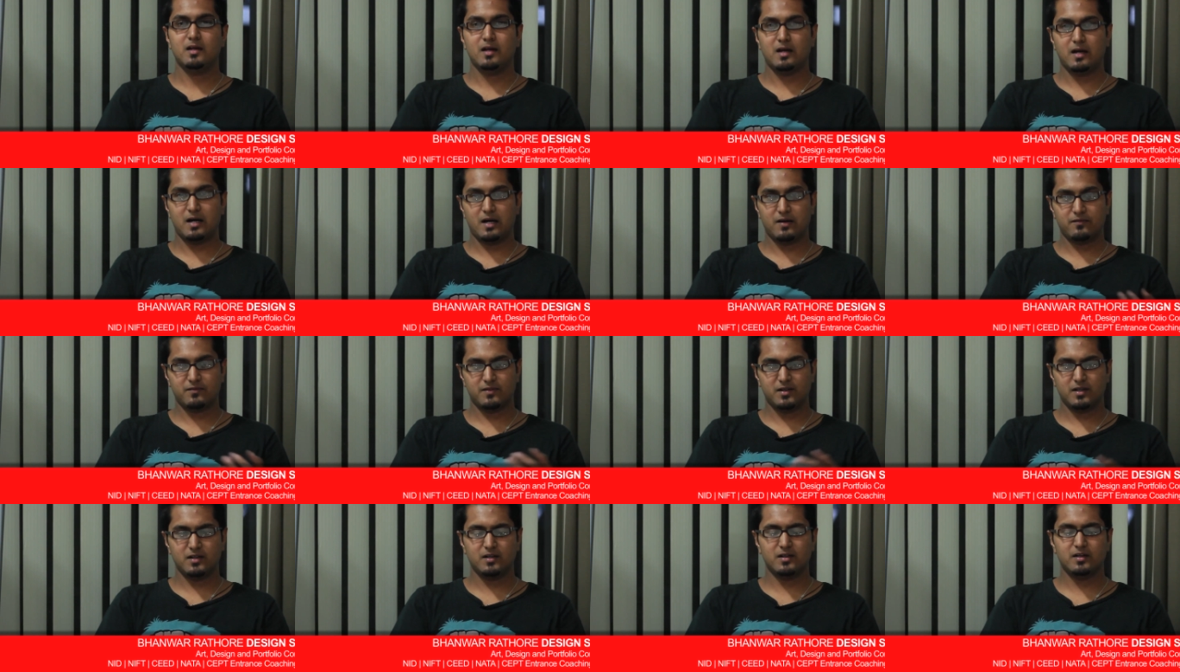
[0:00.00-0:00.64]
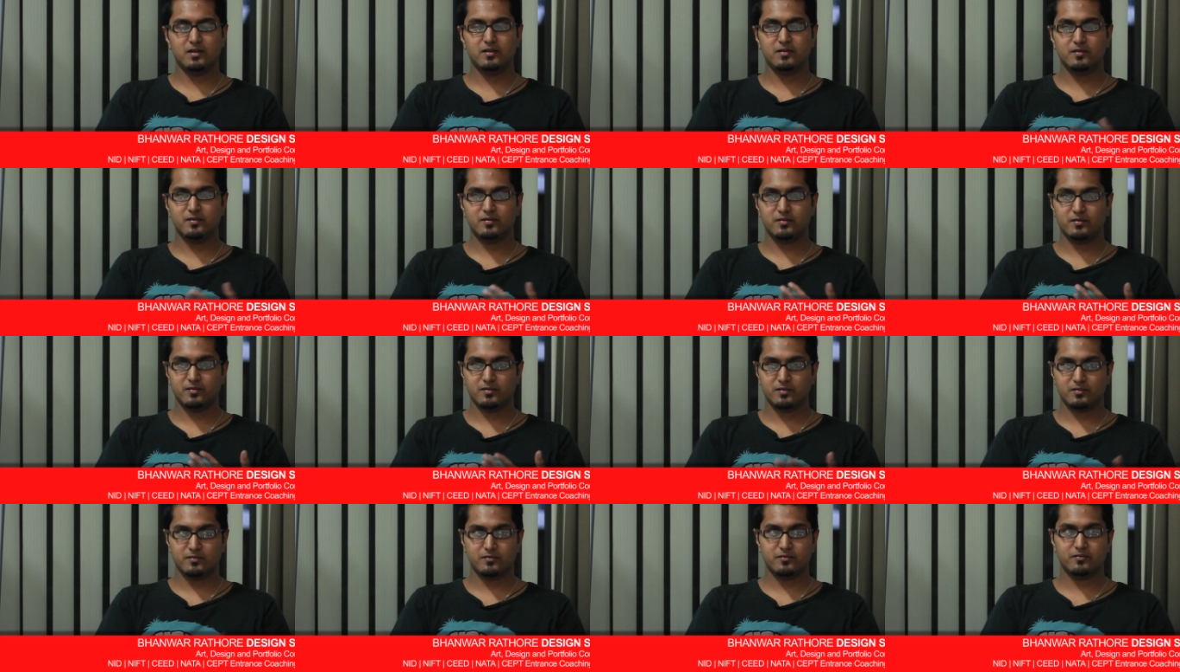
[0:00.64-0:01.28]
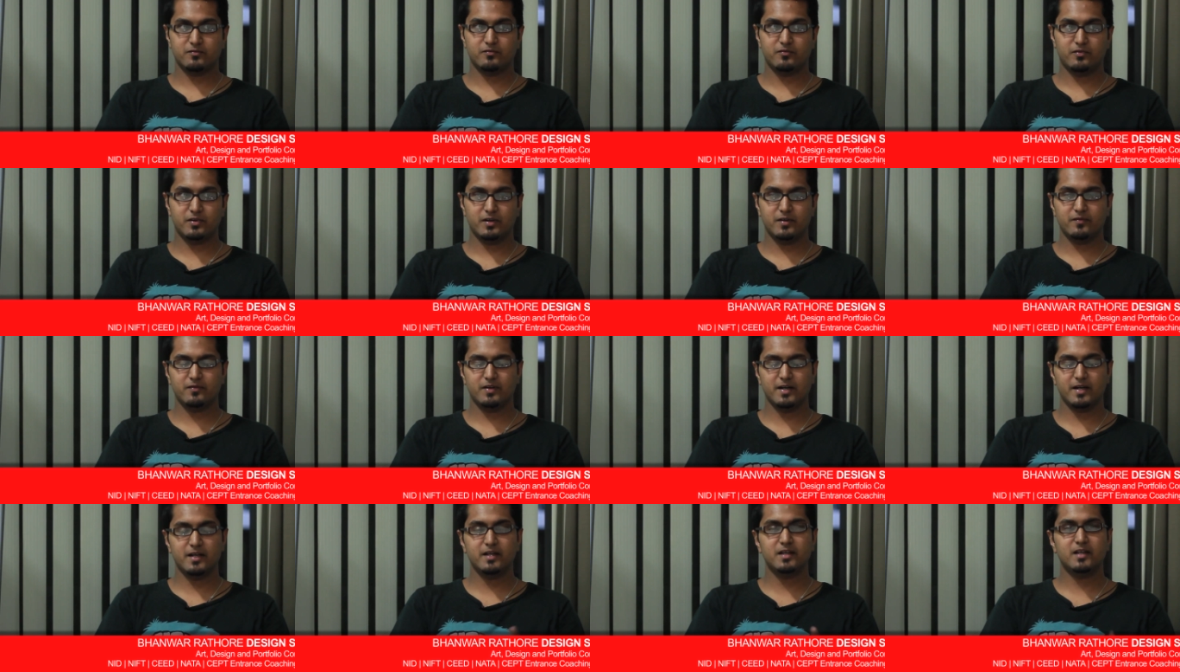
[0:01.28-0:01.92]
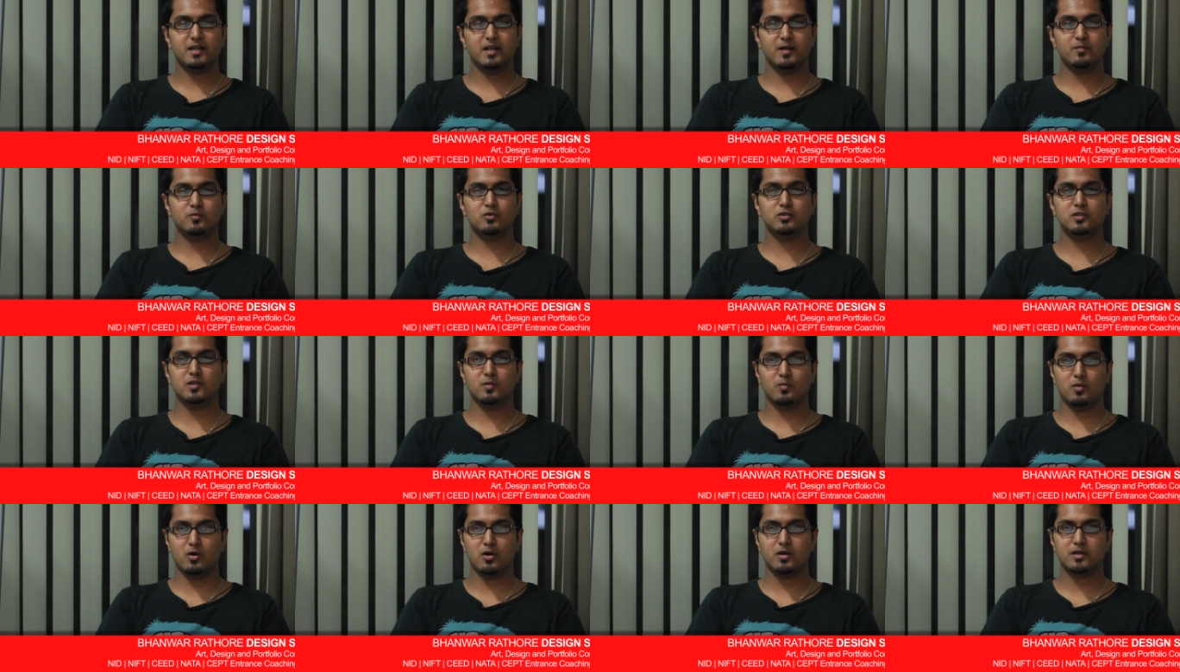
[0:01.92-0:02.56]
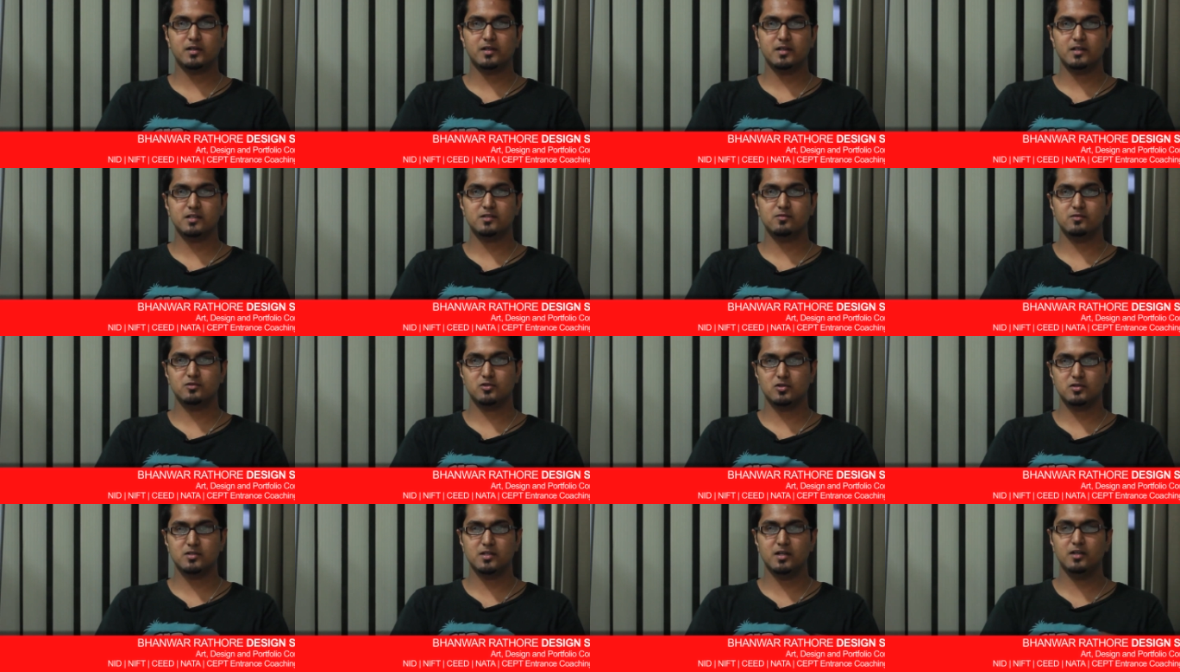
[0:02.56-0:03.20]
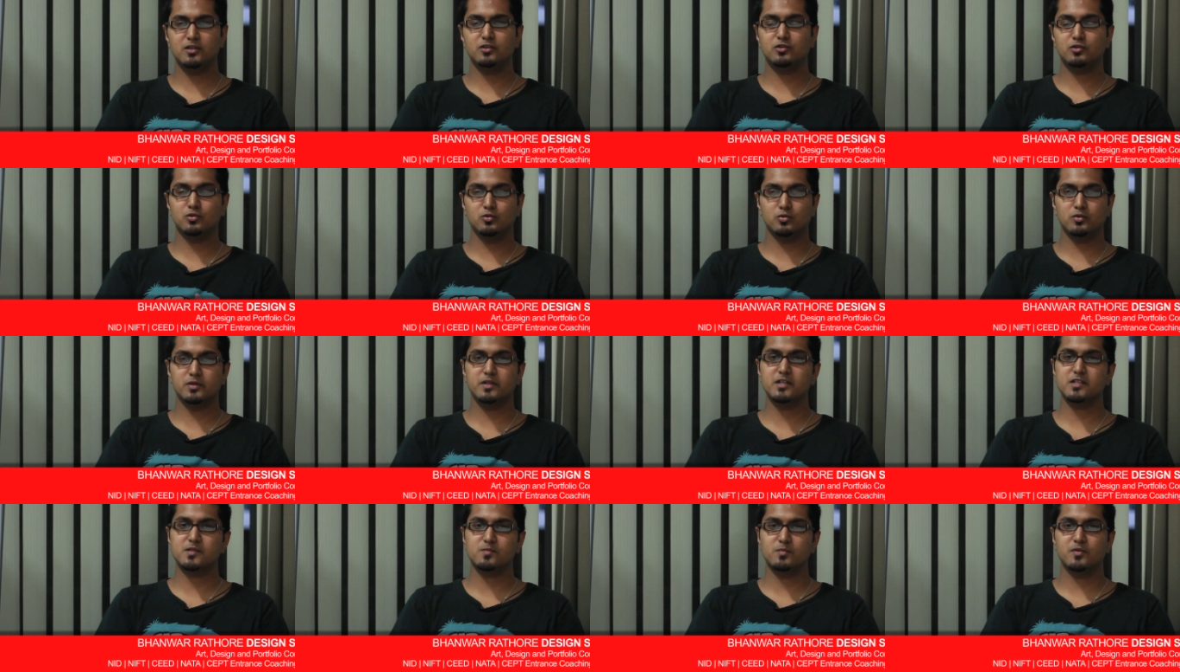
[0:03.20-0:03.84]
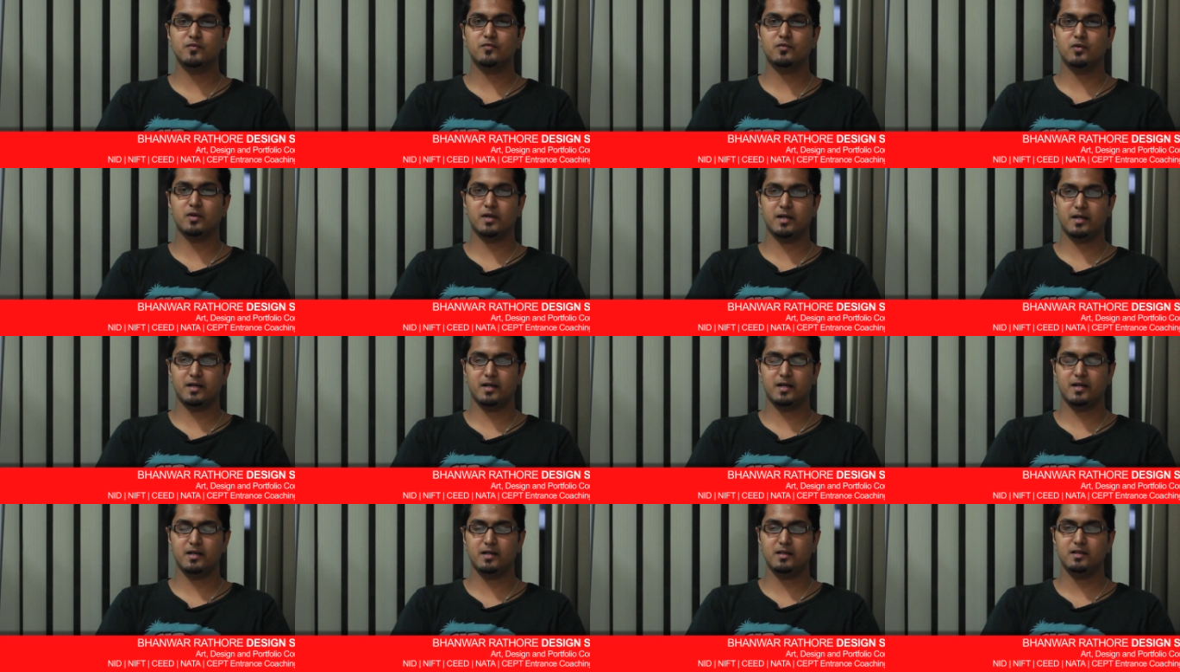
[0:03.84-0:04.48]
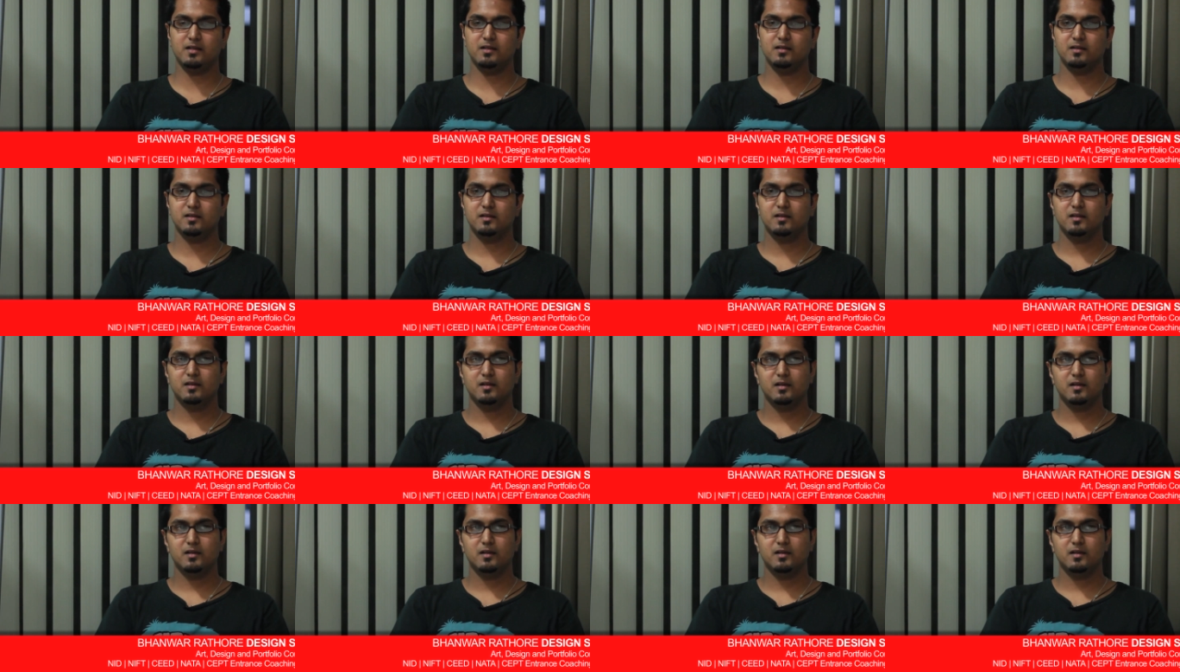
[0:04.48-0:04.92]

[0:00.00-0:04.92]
After, when I came to the mock test, which was held 2 days before NID,